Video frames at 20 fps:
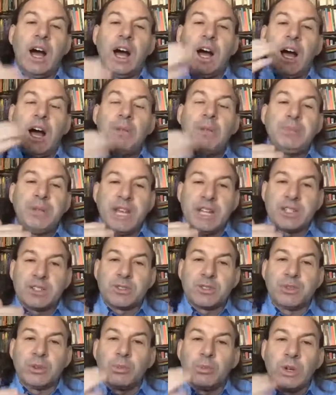
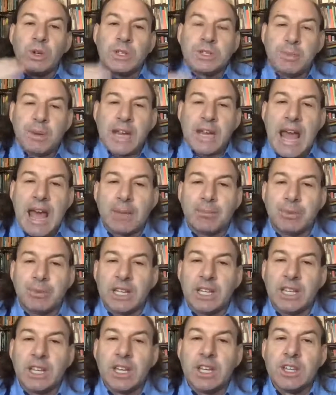updates from what's been
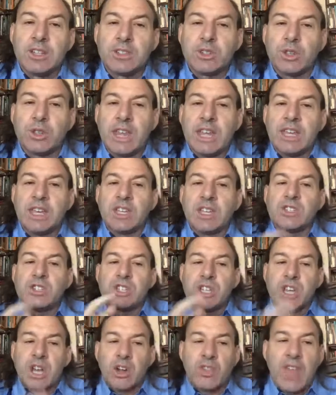happening so that they can
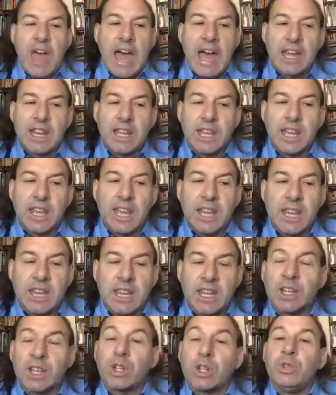share that and
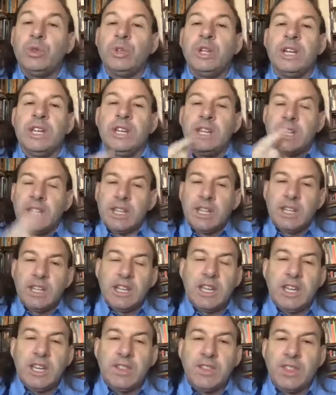include it
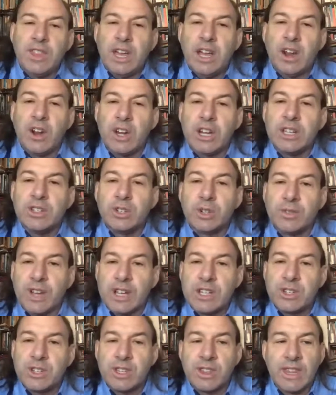in their
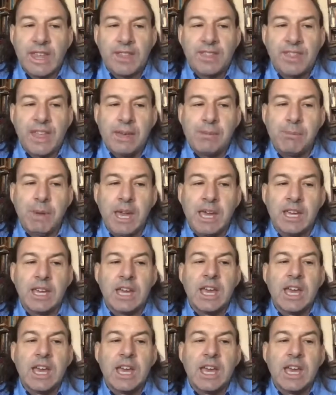intervention that they make.